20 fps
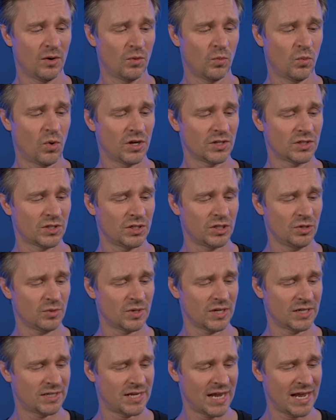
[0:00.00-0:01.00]
One, you
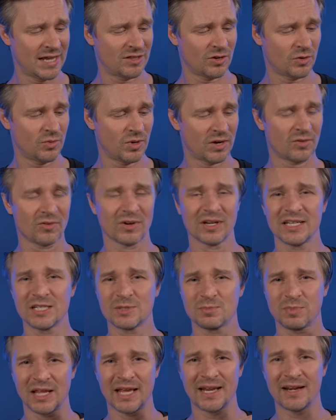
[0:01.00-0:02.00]
can take the quick release
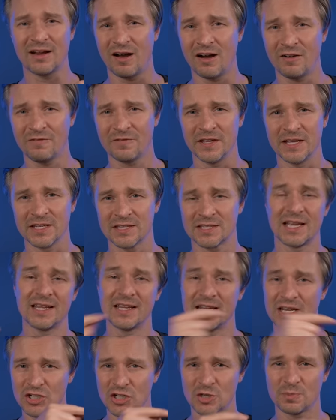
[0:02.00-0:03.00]
plate off this and
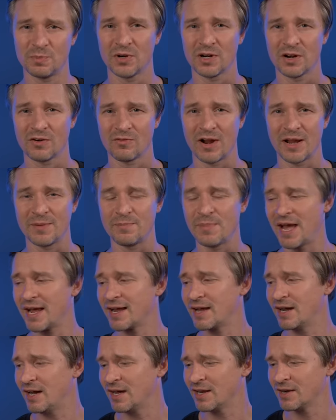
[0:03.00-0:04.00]
then just put it right
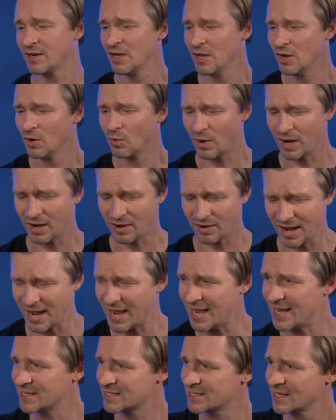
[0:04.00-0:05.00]
back on.
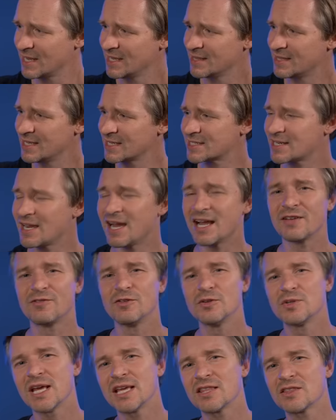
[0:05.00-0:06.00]
Whereas this guy, if
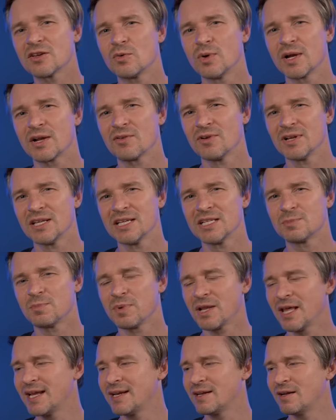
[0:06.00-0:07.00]
you take the quick release
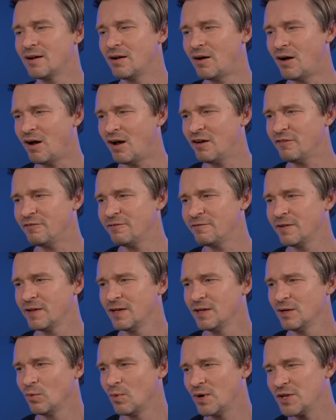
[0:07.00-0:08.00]
plate off,
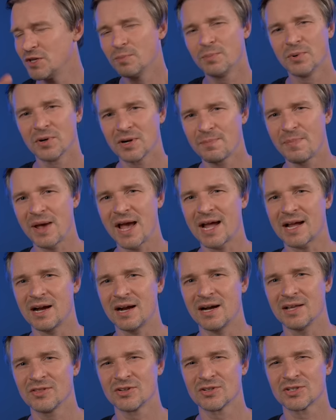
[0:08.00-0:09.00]
when you put it back
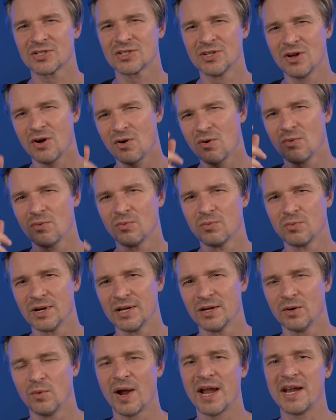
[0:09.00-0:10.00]
on, there's no
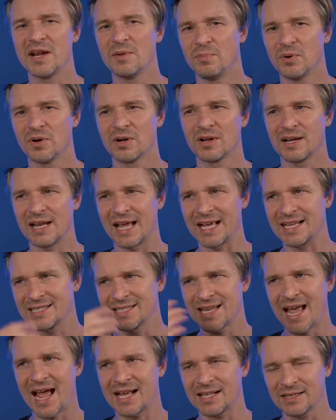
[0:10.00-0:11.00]
real way to put it
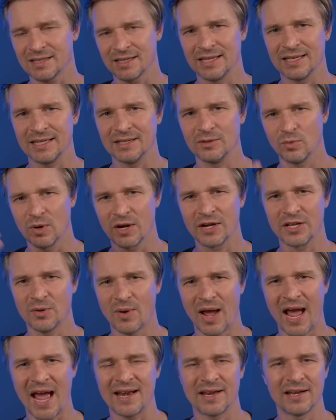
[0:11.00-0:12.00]
exactly where you
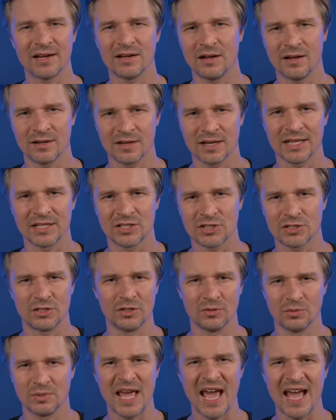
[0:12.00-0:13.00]
had it unless
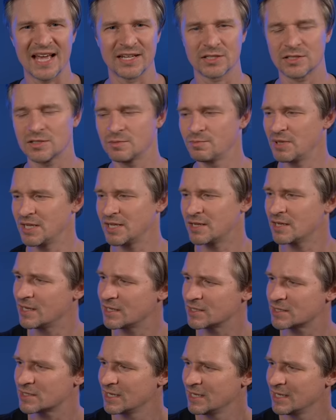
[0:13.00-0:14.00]
you guess,
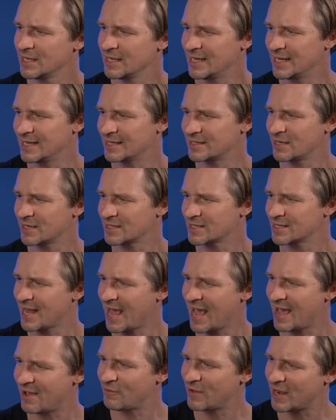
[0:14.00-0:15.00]
because it doesn't
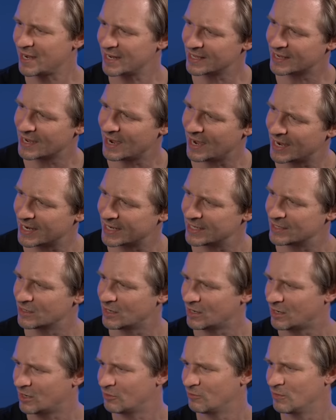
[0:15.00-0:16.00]
have any kind
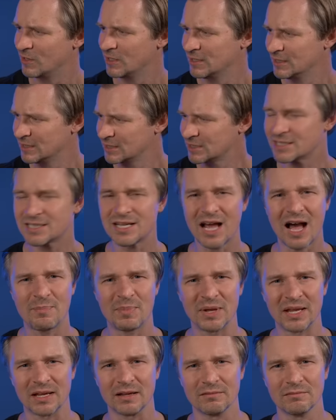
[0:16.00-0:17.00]
of
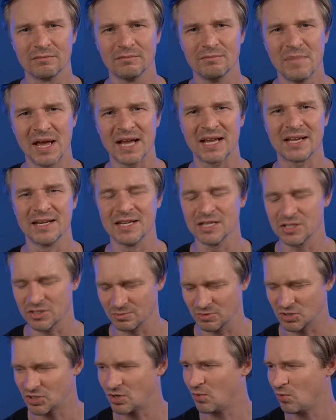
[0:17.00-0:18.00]
stopping
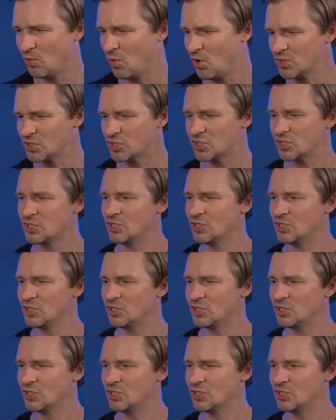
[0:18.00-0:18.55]
mechanism. So once